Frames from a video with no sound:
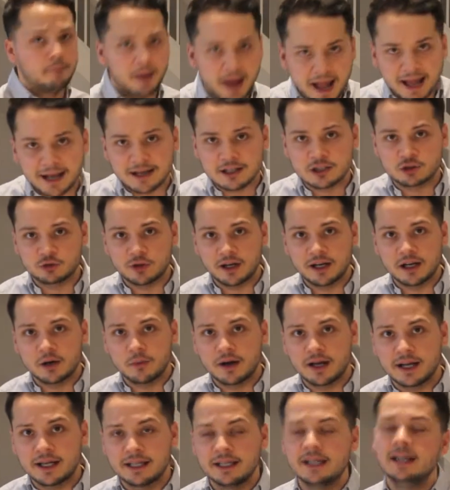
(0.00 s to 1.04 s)
back straight
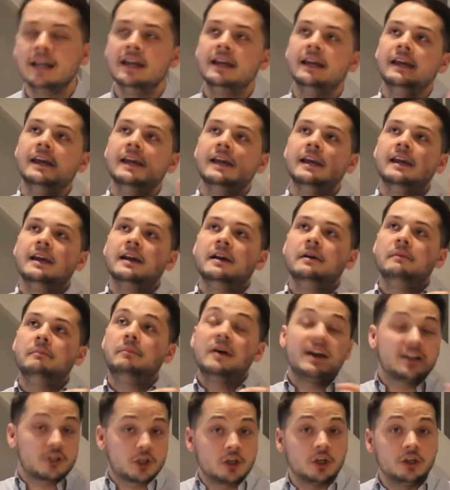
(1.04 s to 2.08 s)
away.
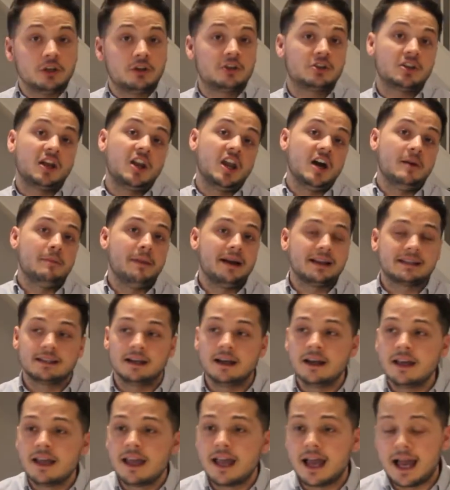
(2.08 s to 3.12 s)
But that's good because I like
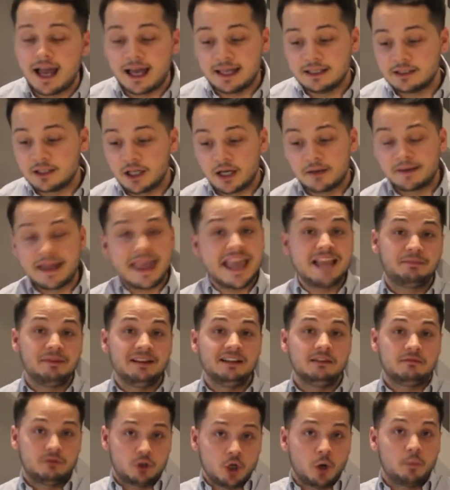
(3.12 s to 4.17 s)
Massa and uh, he's
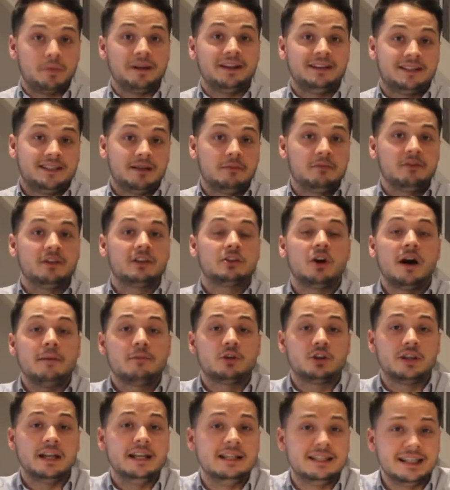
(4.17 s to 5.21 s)
been topping some of the
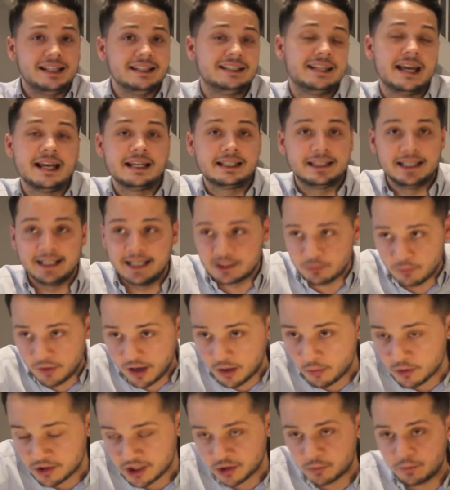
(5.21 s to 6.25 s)
timesheets in testing as
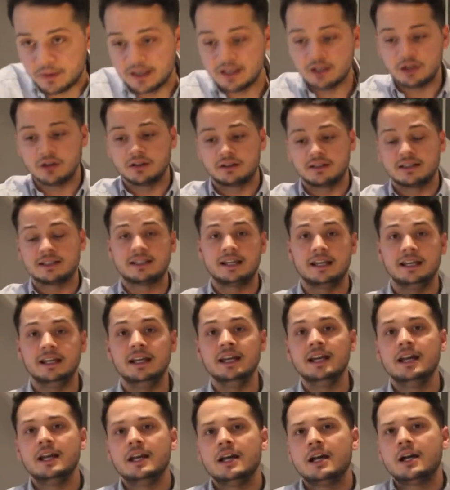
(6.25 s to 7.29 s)
well, which has been good to see.
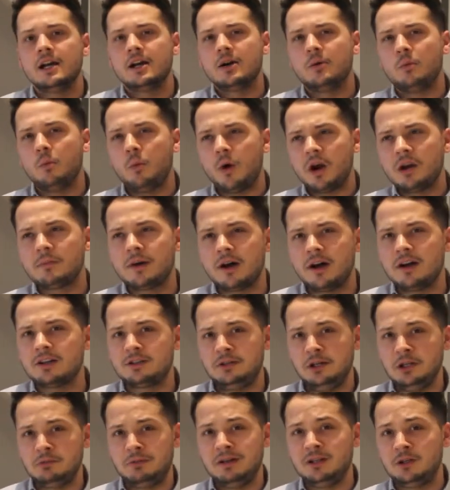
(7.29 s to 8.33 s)
One
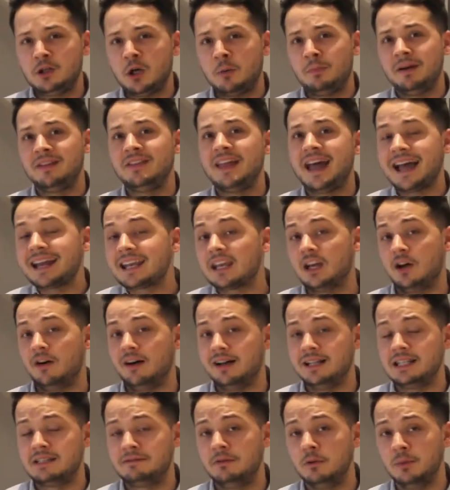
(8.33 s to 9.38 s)
person who's been topping the
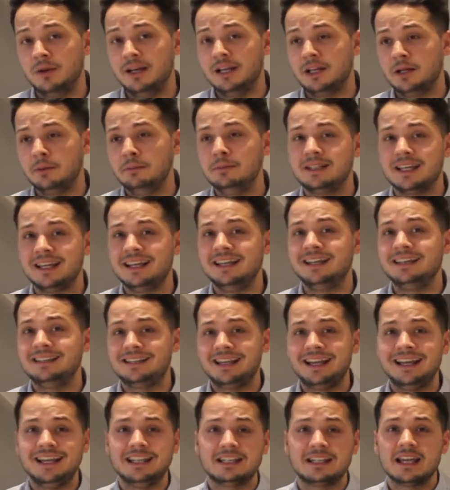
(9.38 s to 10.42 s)
headlines for Williams is
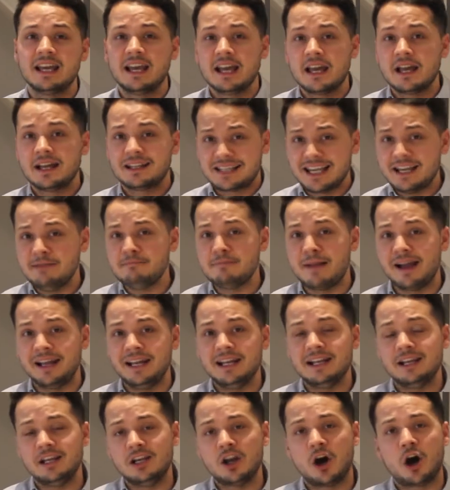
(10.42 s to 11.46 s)
his
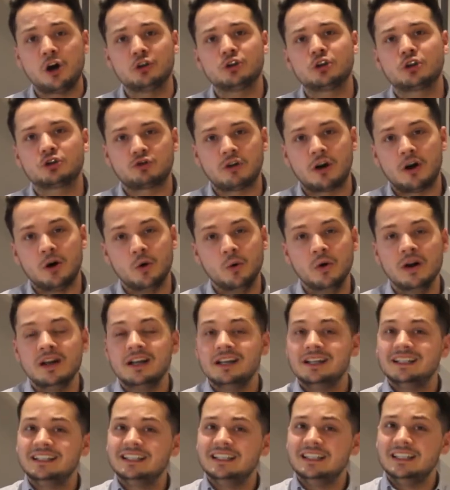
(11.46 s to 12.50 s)
teammate Lance Stroll.
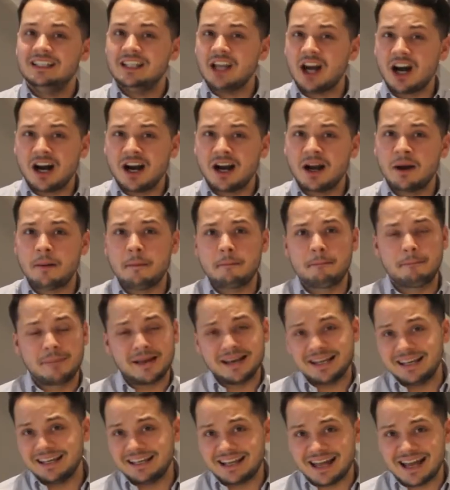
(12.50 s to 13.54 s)
Young
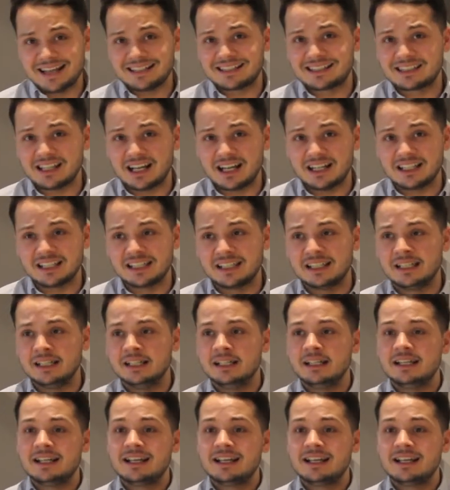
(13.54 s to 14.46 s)
billionaire's son,